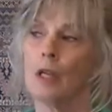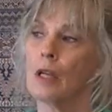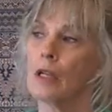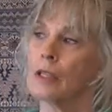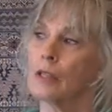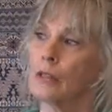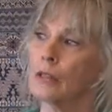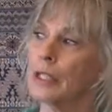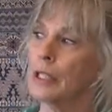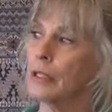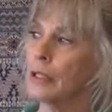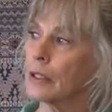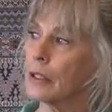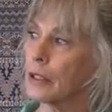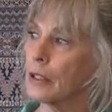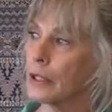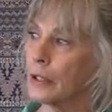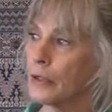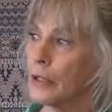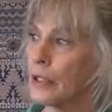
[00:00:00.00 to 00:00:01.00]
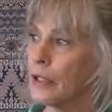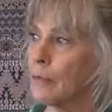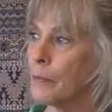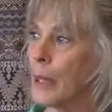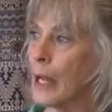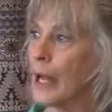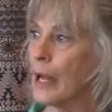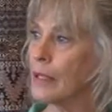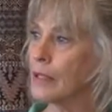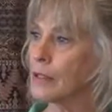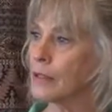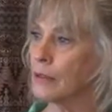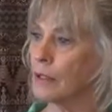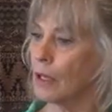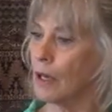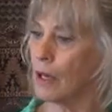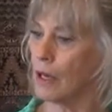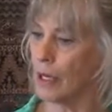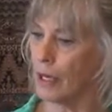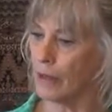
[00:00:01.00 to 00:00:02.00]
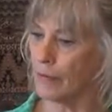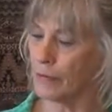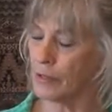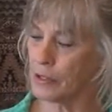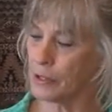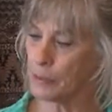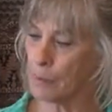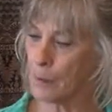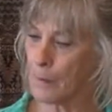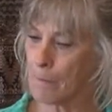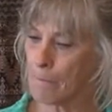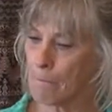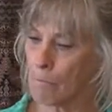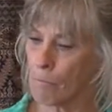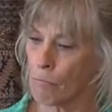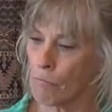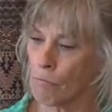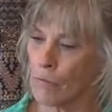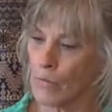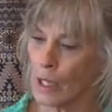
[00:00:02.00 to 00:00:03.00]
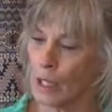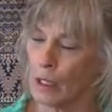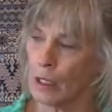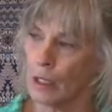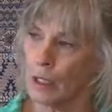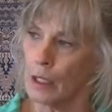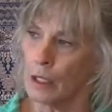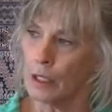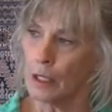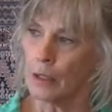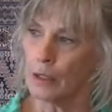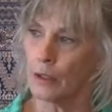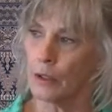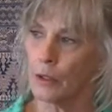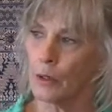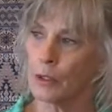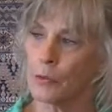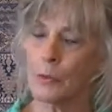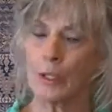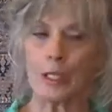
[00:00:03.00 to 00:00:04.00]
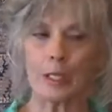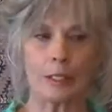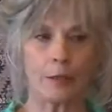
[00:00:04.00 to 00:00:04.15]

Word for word: So in the clearing of past lives, You know, we can,